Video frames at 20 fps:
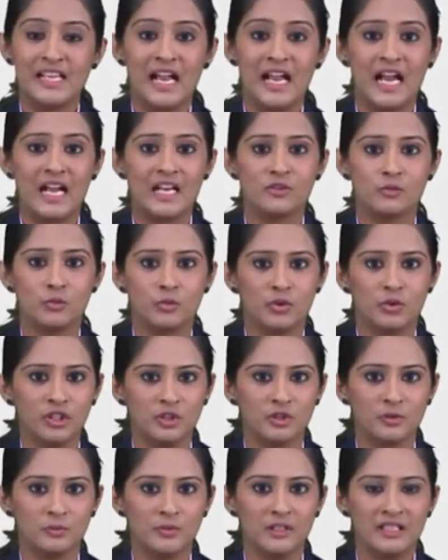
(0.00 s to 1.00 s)
And
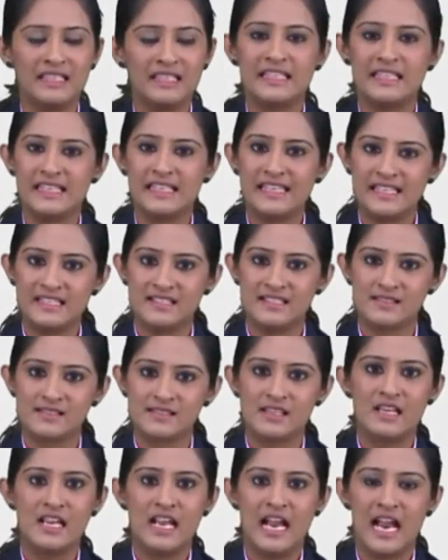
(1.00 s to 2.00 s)
verb is
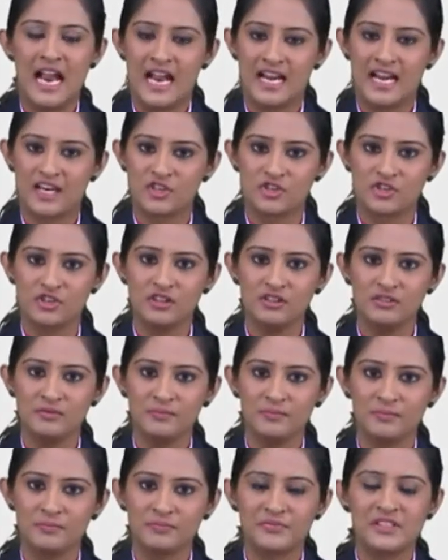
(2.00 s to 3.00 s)
action,
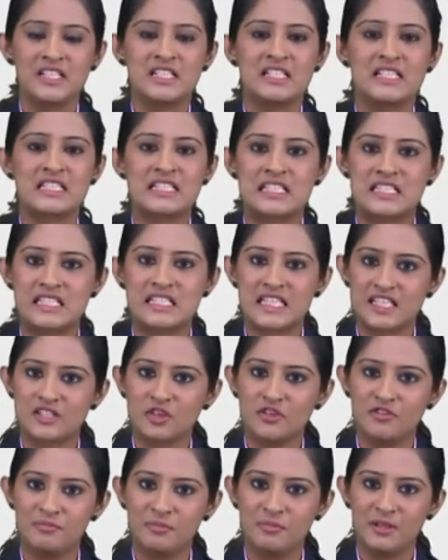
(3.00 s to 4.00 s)
state
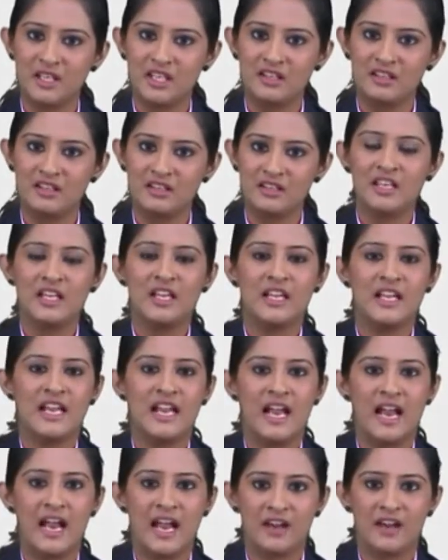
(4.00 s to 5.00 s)
of being,
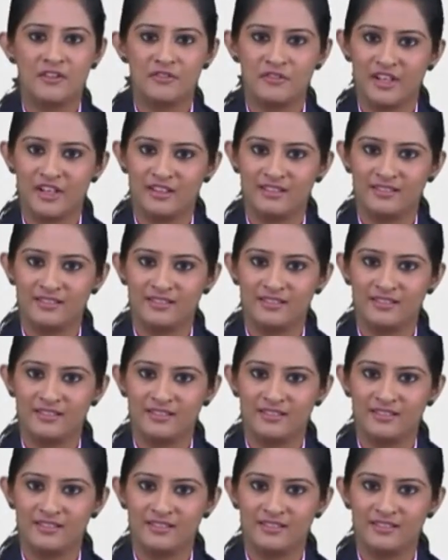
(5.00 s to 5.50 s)
having,